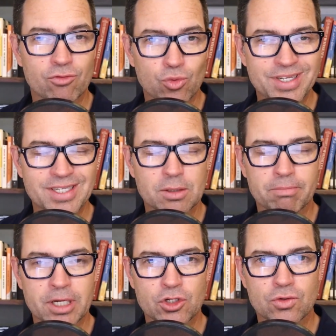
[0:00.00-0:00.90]
risk
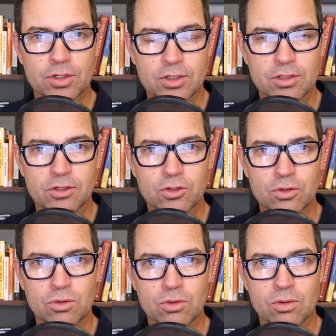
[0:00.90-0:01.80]
matrix
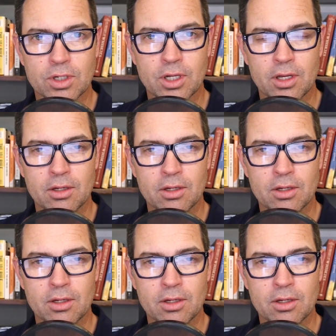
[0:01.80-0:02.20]
to